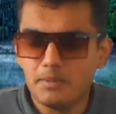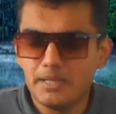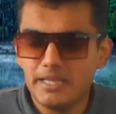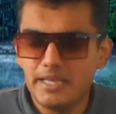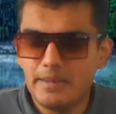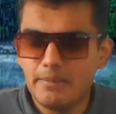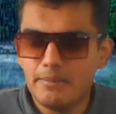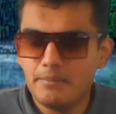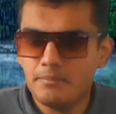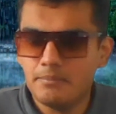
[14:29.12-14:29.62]

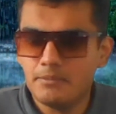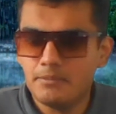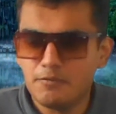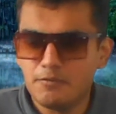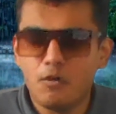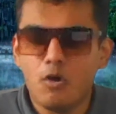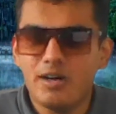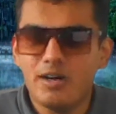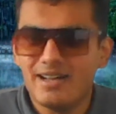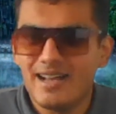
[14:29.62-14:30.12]
blame, the
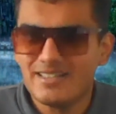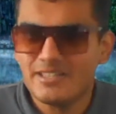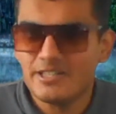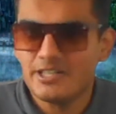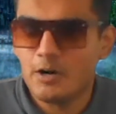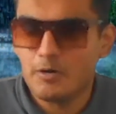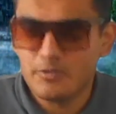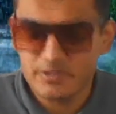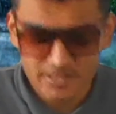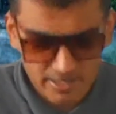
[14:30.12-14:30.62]
fault lies
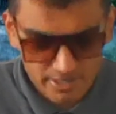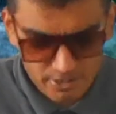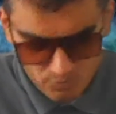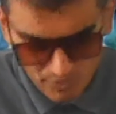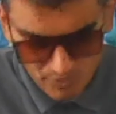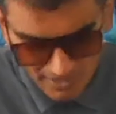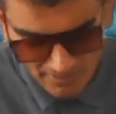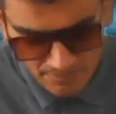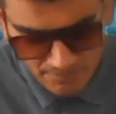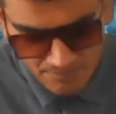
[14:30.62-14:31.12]
at our side
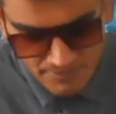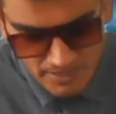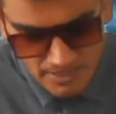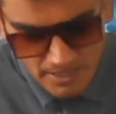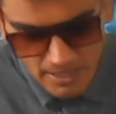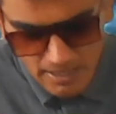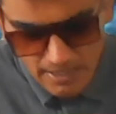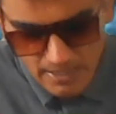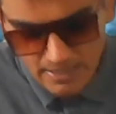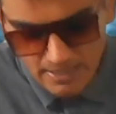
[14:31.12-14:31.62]
as well.
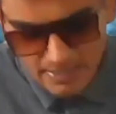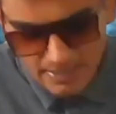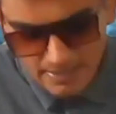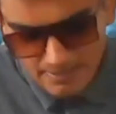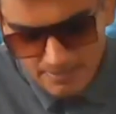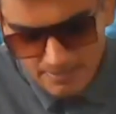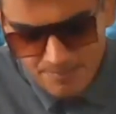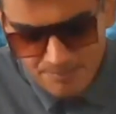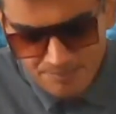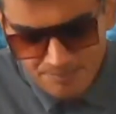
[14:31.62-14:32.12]

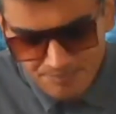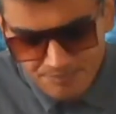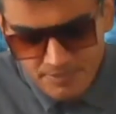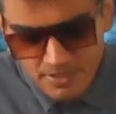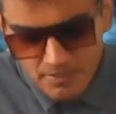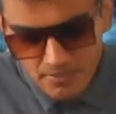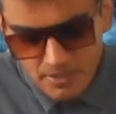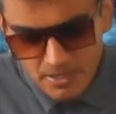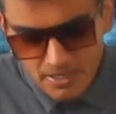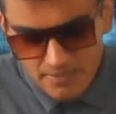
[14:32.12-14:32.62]

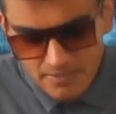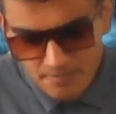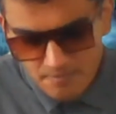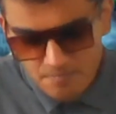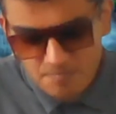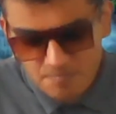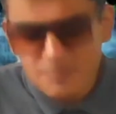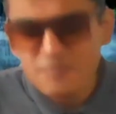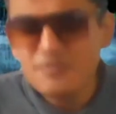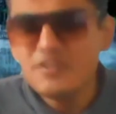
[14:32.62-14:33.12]
But
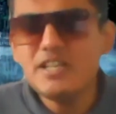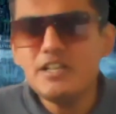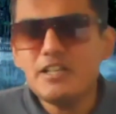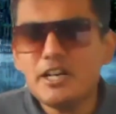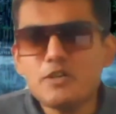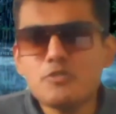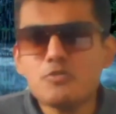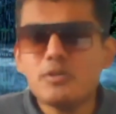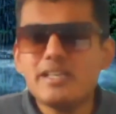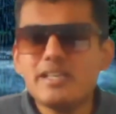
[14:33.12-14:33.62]
we
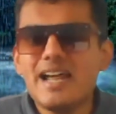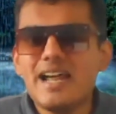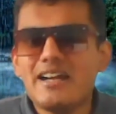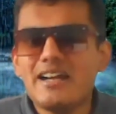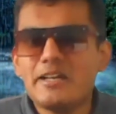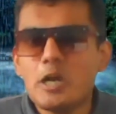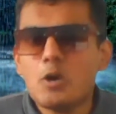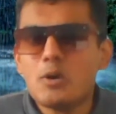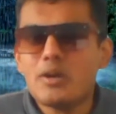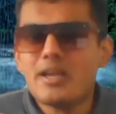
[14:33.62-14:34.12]
literally
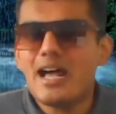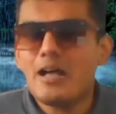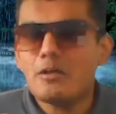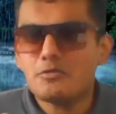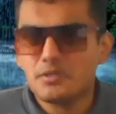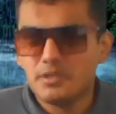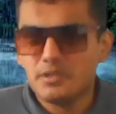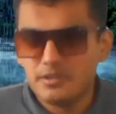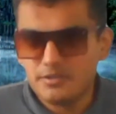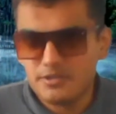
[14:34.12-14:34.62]
had no
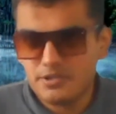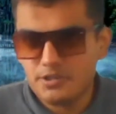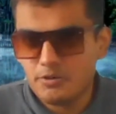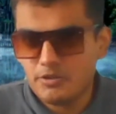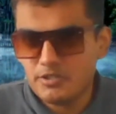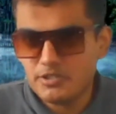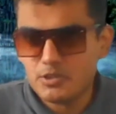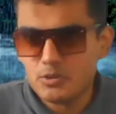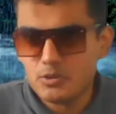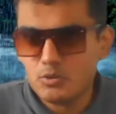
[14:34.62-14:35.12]
counselors,
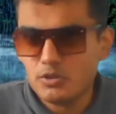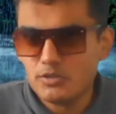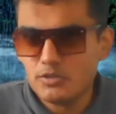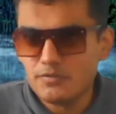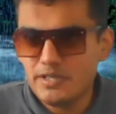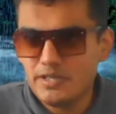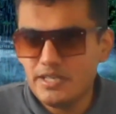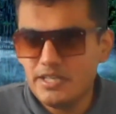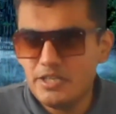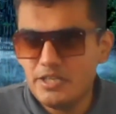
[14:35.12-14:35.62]
in
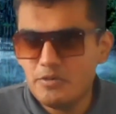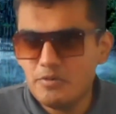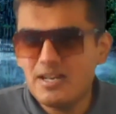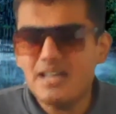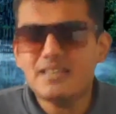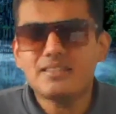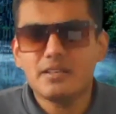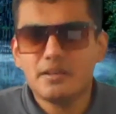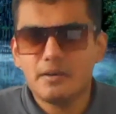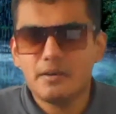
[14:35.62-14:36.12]
schools. We knew
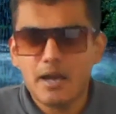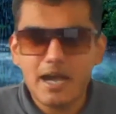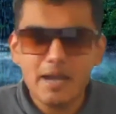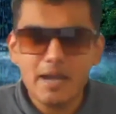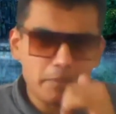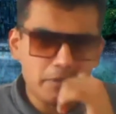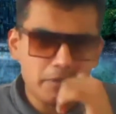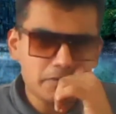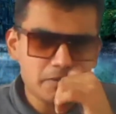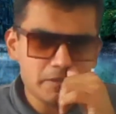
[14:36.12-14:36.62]
nothing.
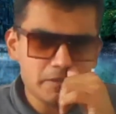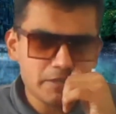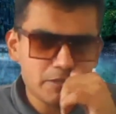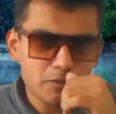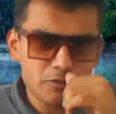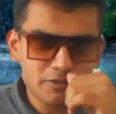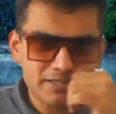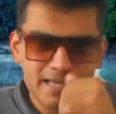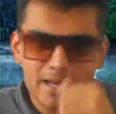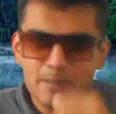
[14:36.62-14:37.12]
I personally
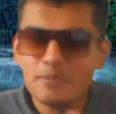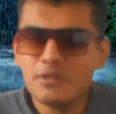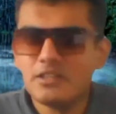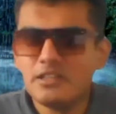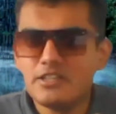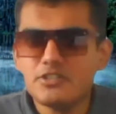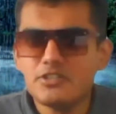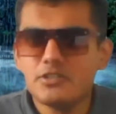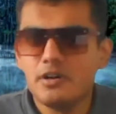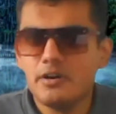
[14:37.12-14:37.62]
chose
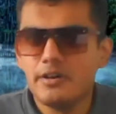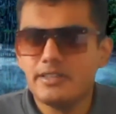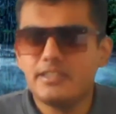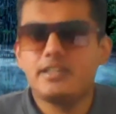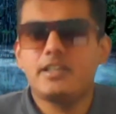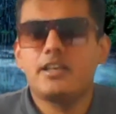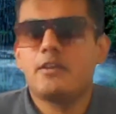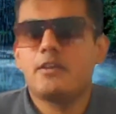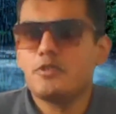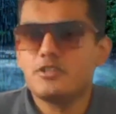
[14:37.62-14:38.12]
chemical engineering,
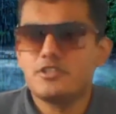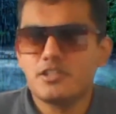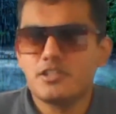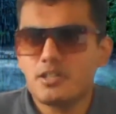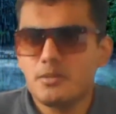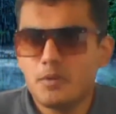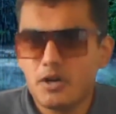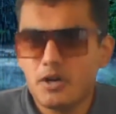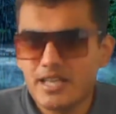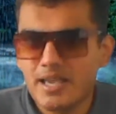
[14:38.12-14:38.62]
thinking it was
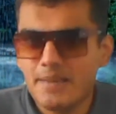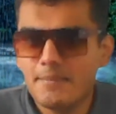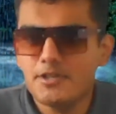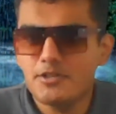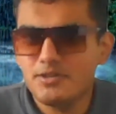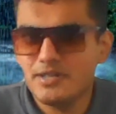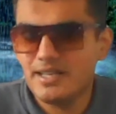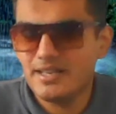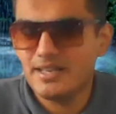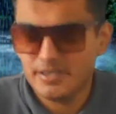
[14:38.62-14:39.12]
just about
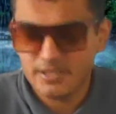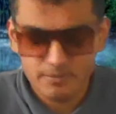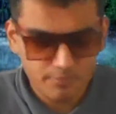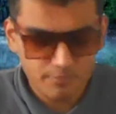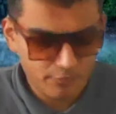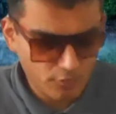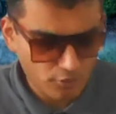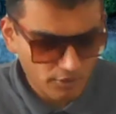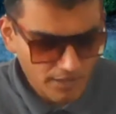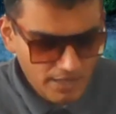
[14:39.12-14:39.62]
chemistry, like I said
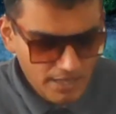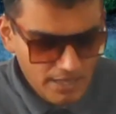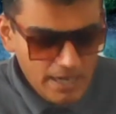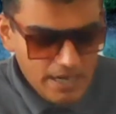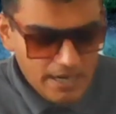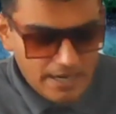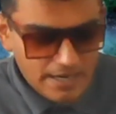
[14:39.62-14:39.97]
before.